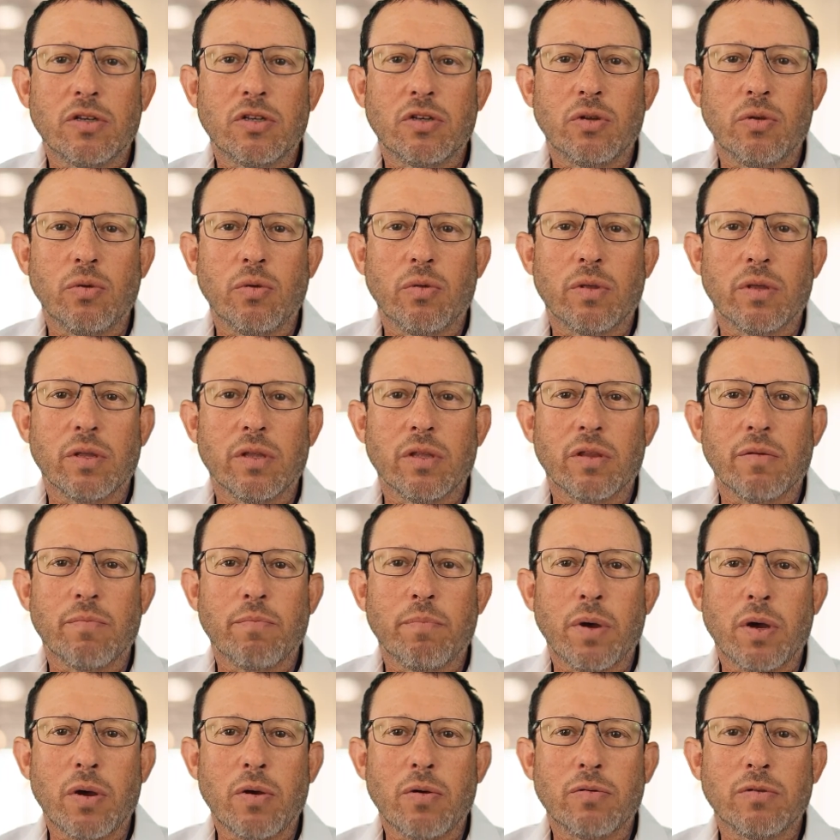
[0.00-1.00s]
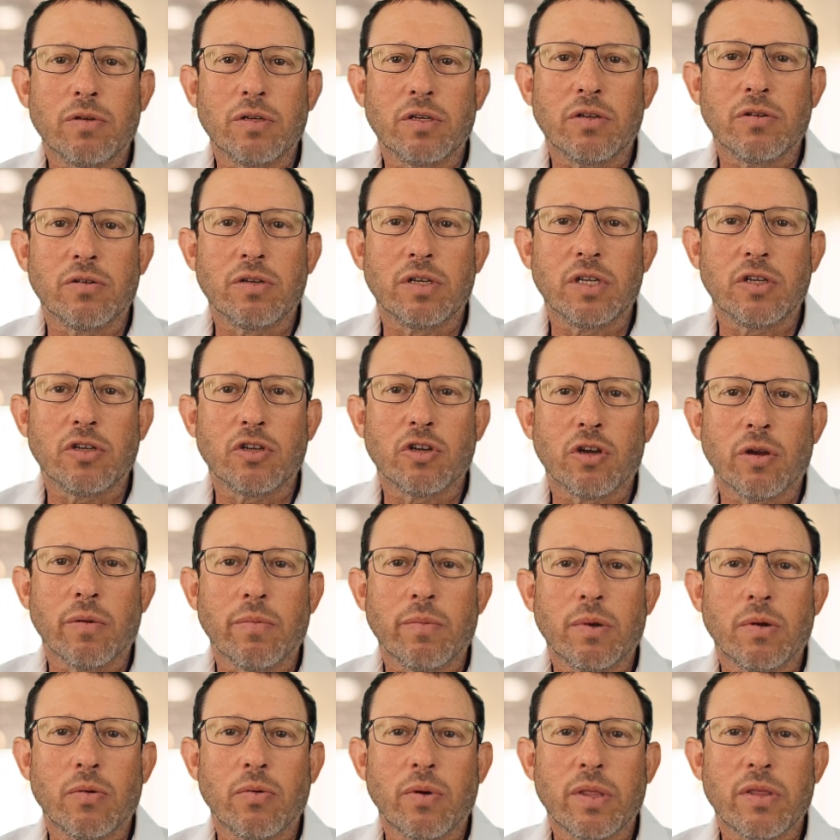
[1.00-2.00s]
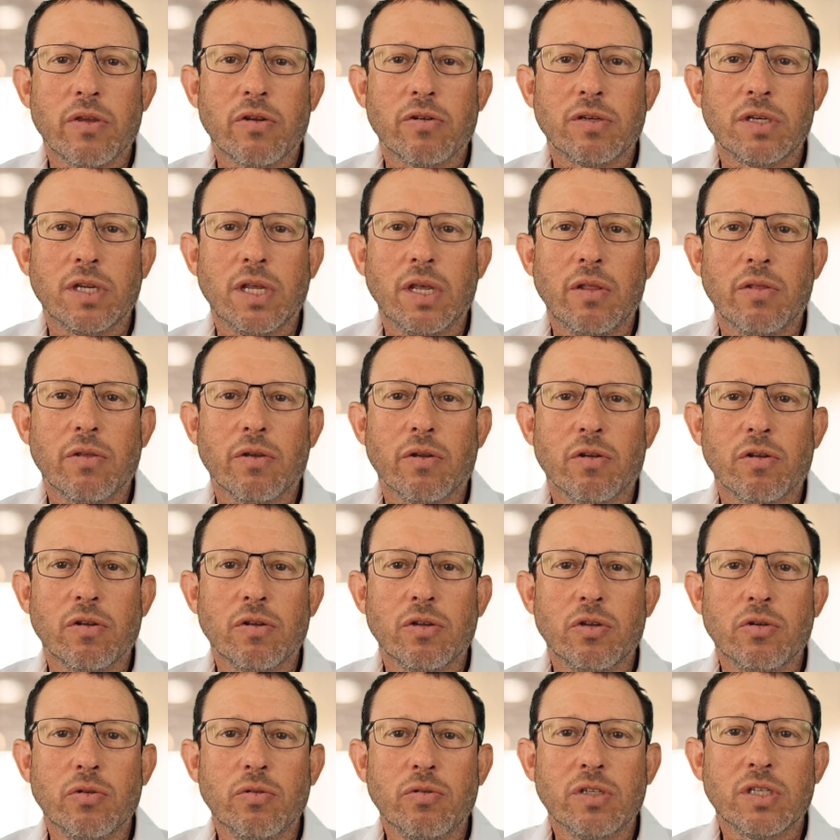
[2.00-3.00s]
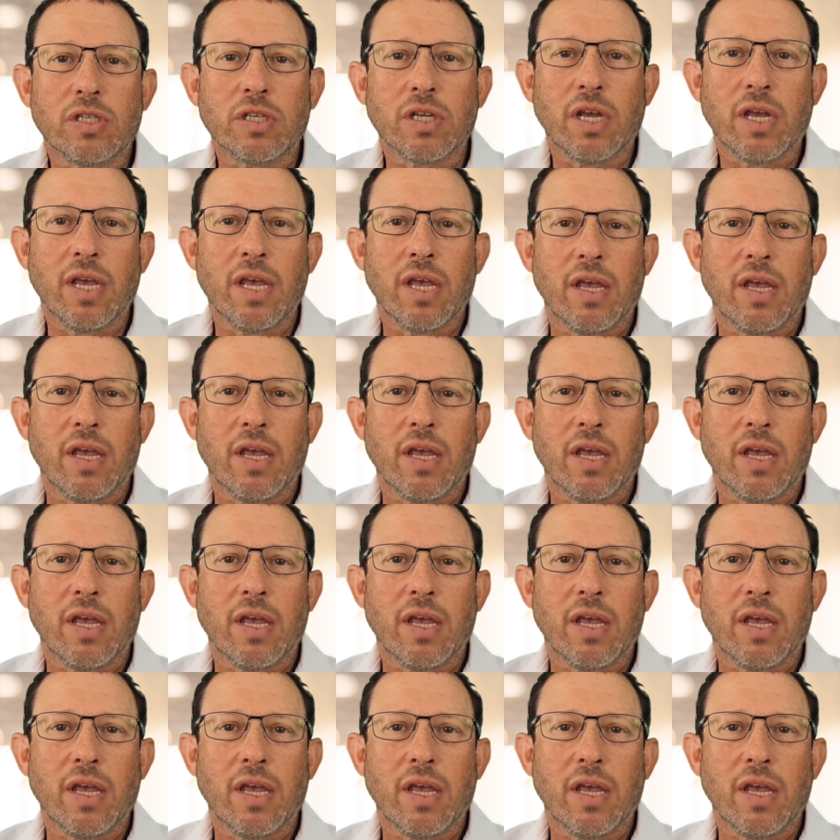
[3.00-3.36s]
tooth and the bone to determine whether teeth are loose